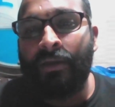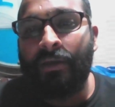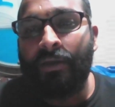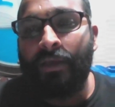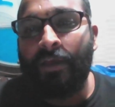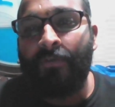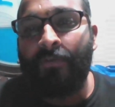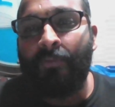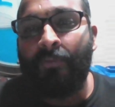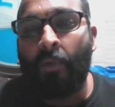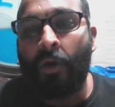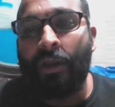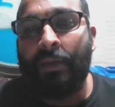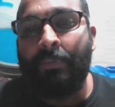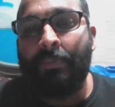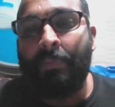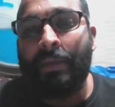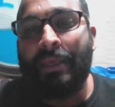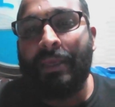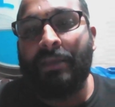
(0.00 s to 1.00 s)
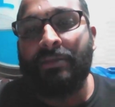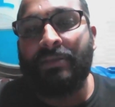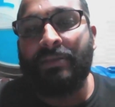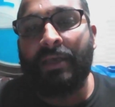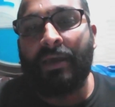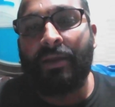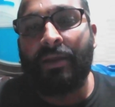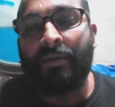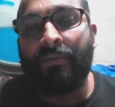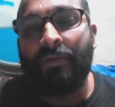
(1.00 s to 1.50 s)
If point P is
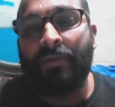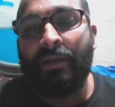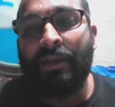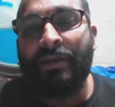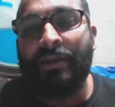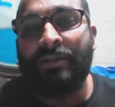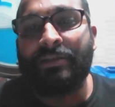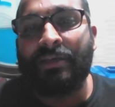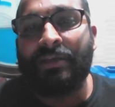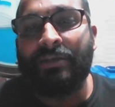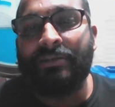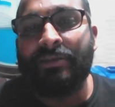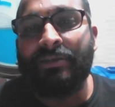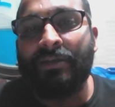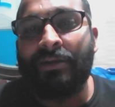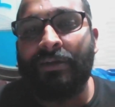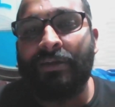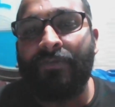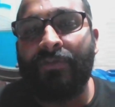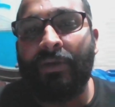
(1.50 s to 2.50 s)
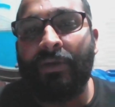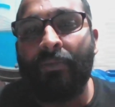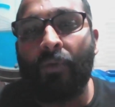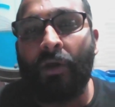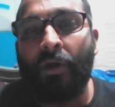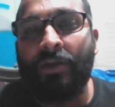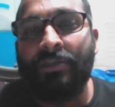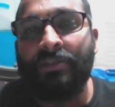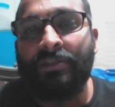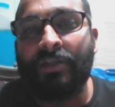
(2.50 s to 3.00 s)
there, let us consider different
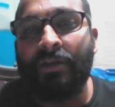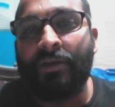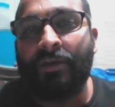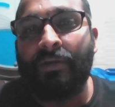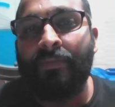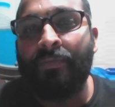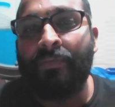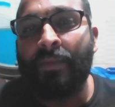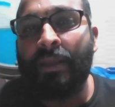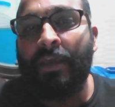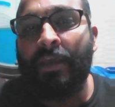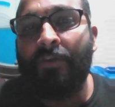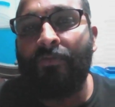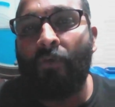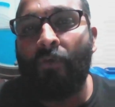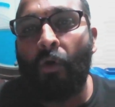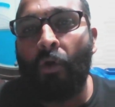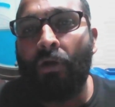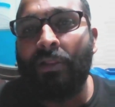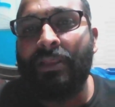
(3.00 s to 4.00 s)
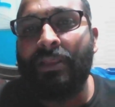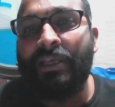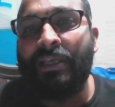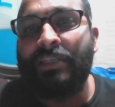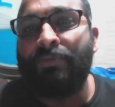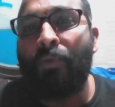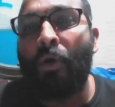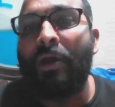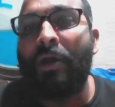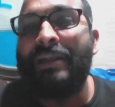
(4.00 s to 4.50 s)
points, children. If all
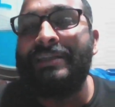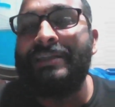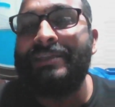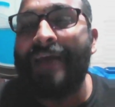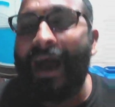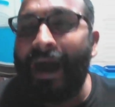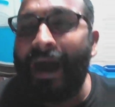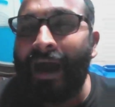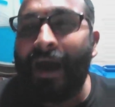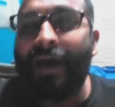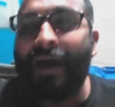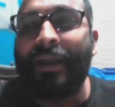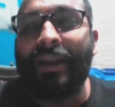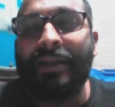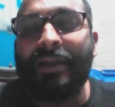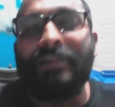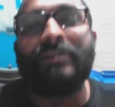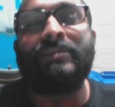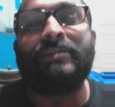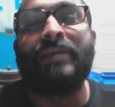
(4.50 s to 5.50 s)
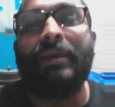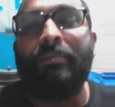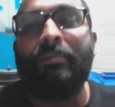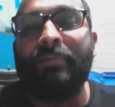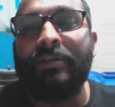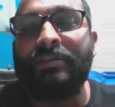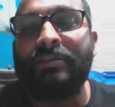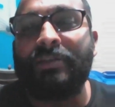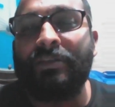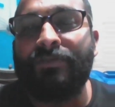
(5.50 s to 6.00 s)
these points are at the
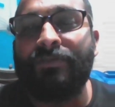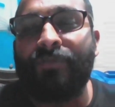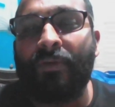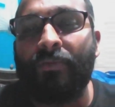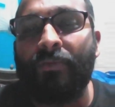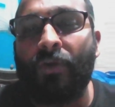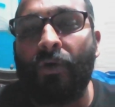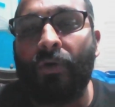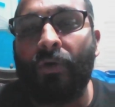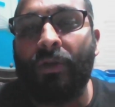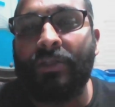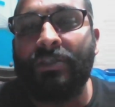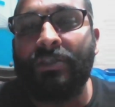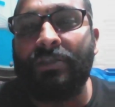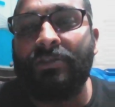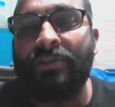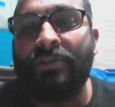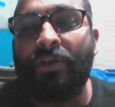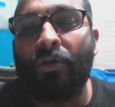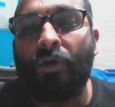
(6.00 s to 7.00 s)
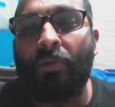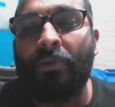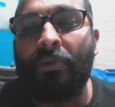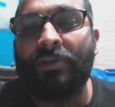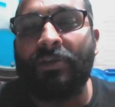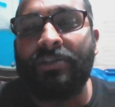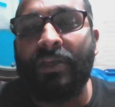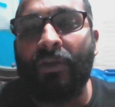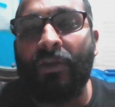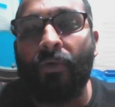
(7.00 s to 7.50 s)
same distance from the origin
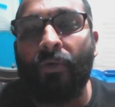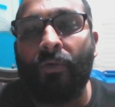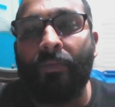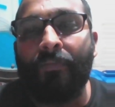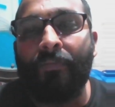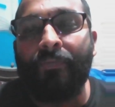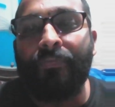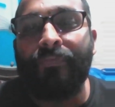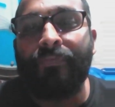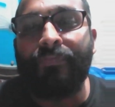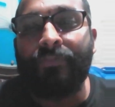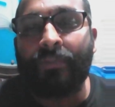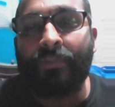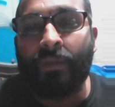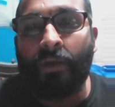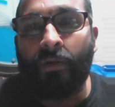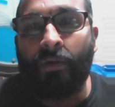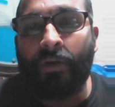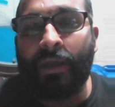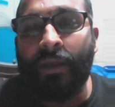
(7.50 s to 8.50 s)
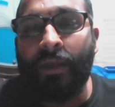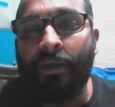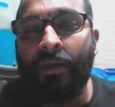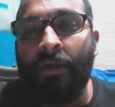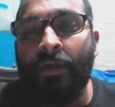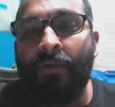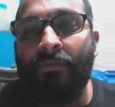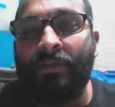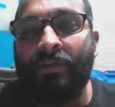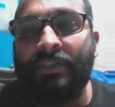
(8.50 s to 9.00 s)
0, 0, okay,
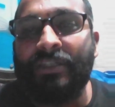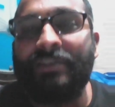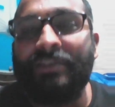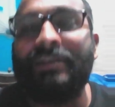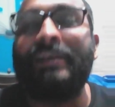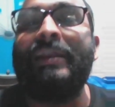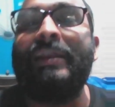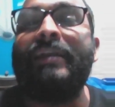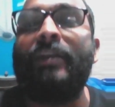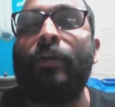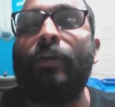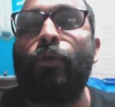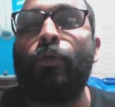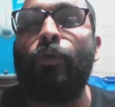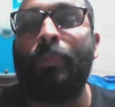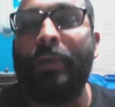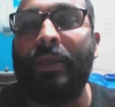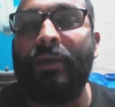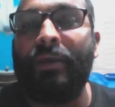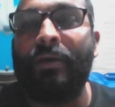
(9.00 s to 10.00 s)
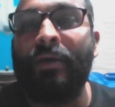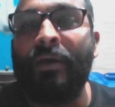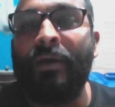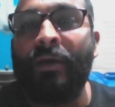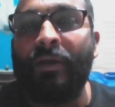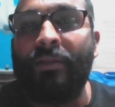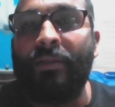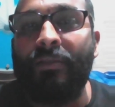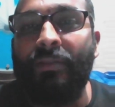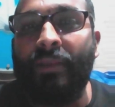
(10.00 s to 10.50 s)
which is related to P,
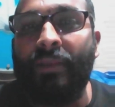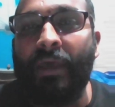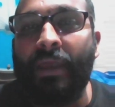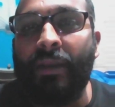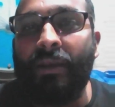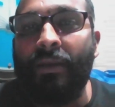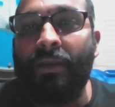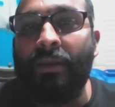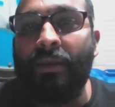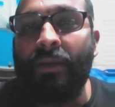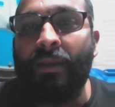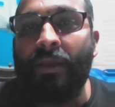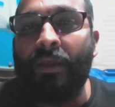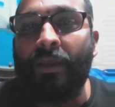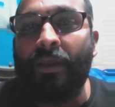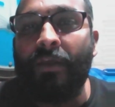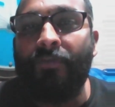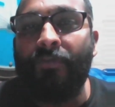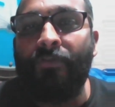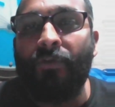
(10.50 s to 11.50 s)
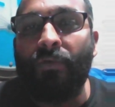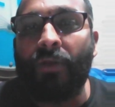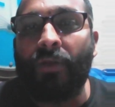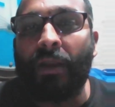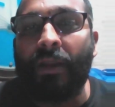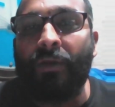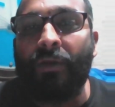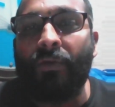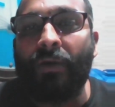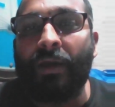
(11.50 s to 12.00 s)
then if you
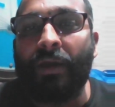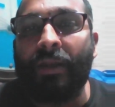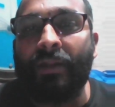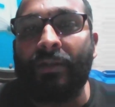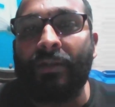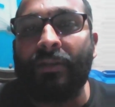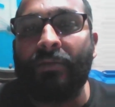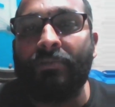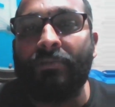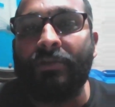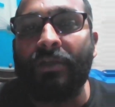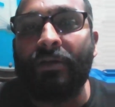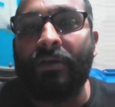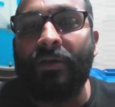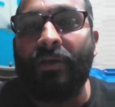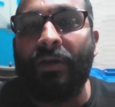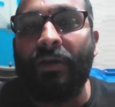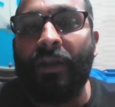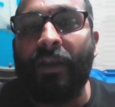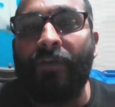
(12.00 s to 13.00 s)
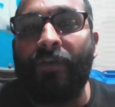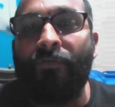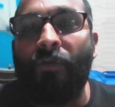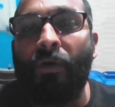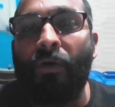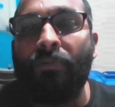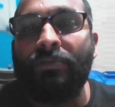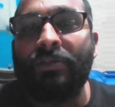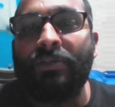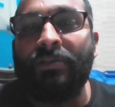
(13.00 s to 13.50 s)
try to connect them, children, it
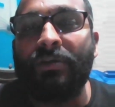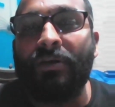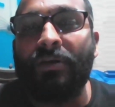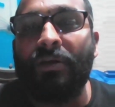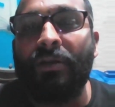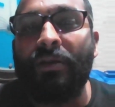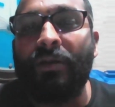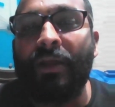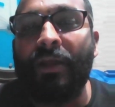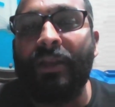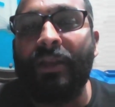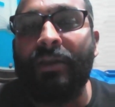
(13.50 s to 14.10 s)
forms a circle, right?